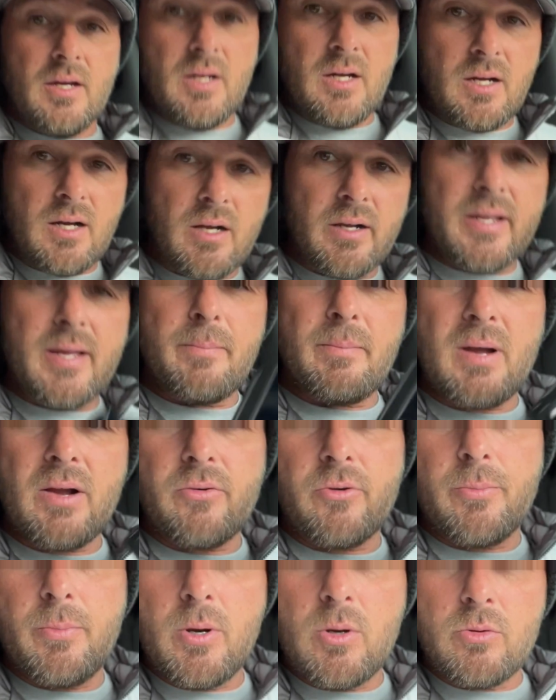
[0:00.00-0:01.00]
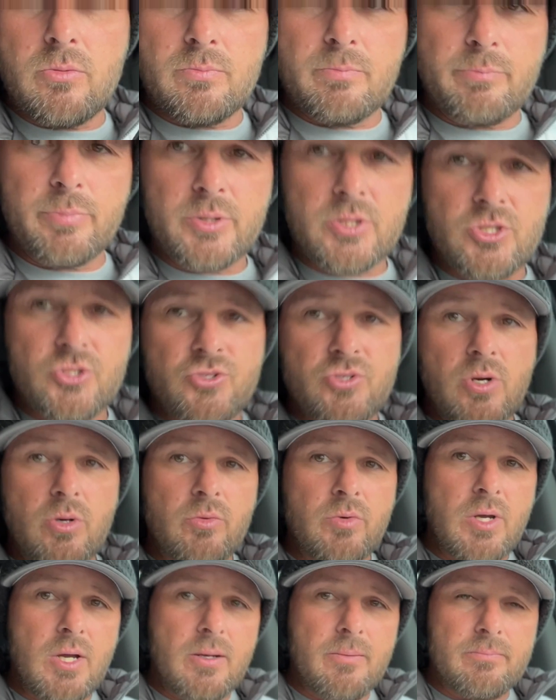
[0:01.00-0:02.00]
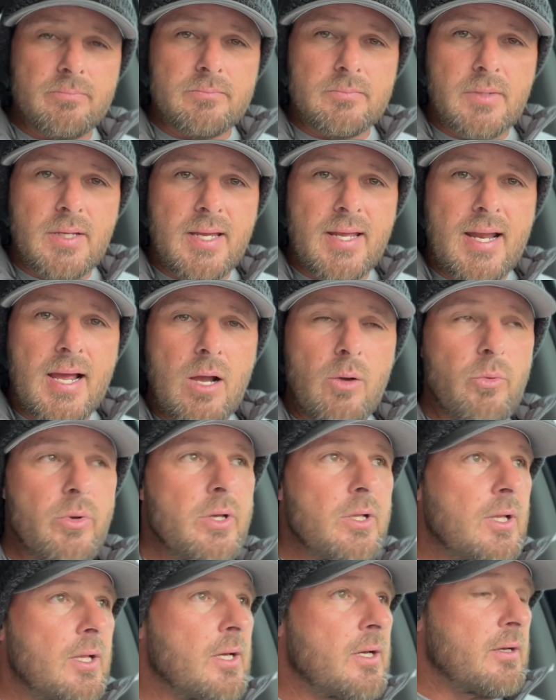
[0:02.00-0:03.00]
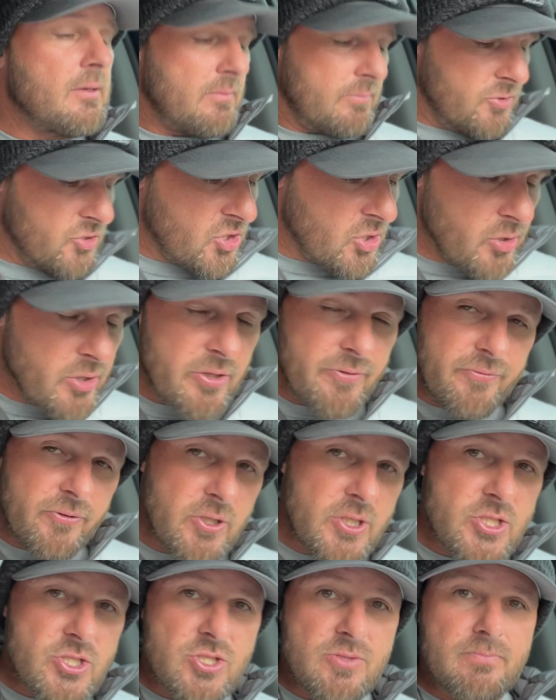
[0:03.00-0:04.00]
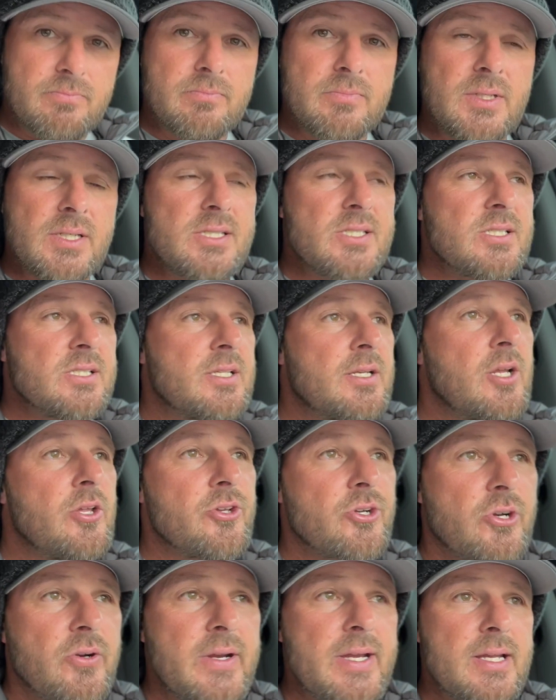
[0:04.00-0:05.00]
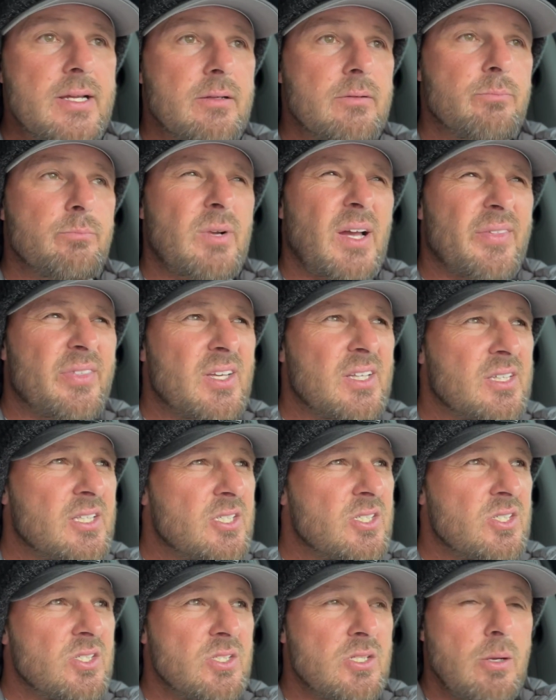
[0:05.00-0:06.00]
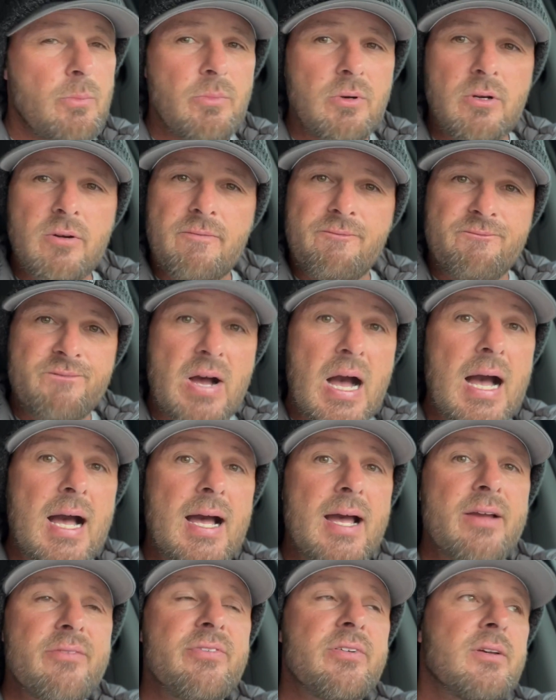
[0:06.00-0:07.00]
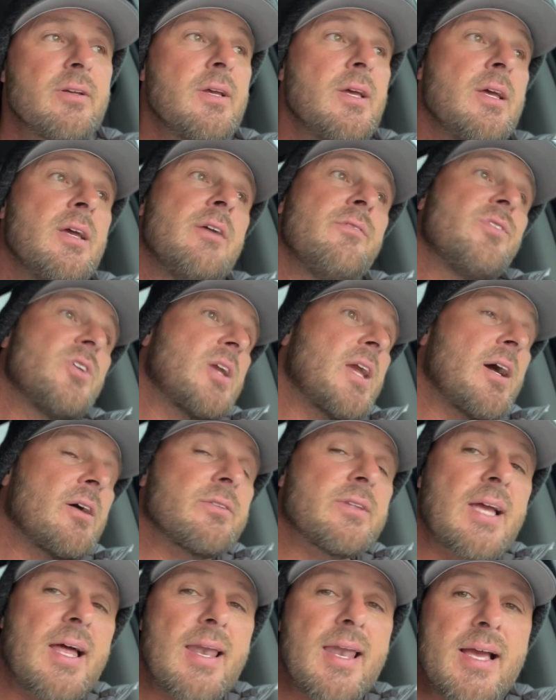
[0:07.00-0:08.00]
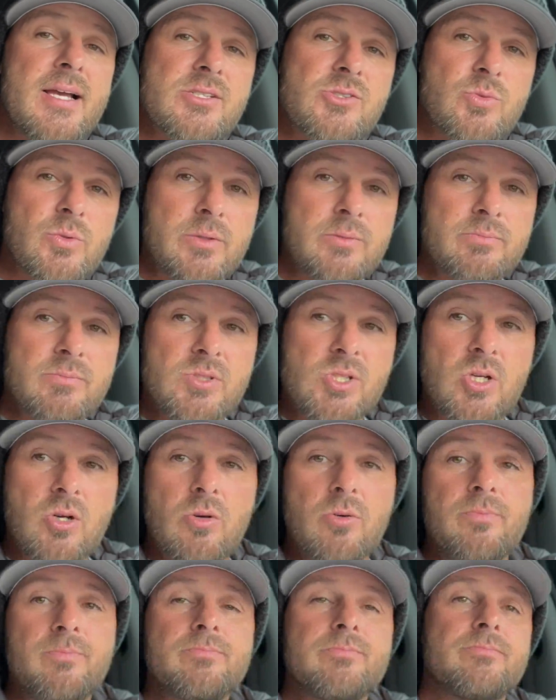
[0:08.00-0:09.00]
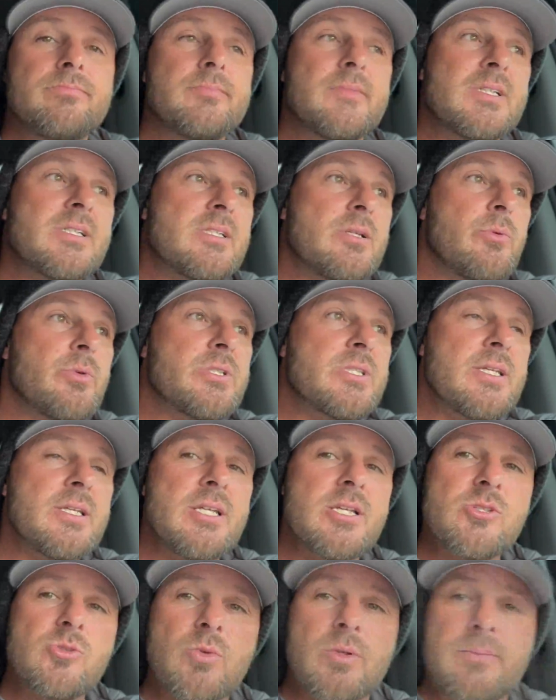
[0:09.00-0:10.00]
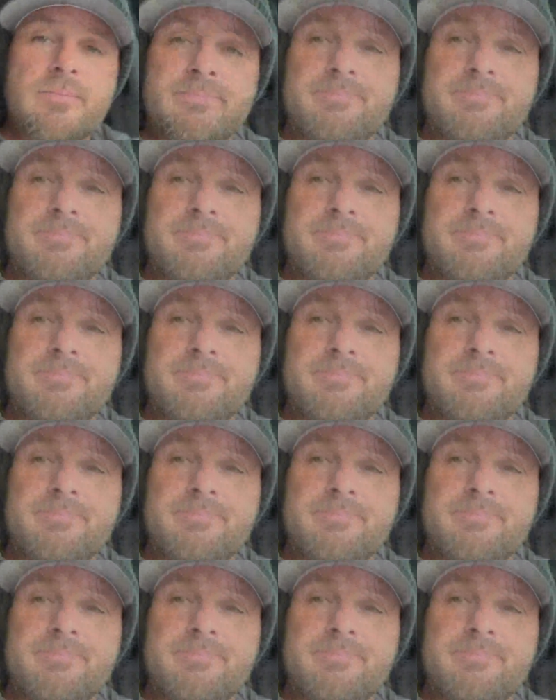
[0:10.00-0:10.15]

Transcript: I'll get my remote, put the drone up, and I will show you the footage. This is another creek. I think this is number 5, if you count that last one. So let's see what's in this one.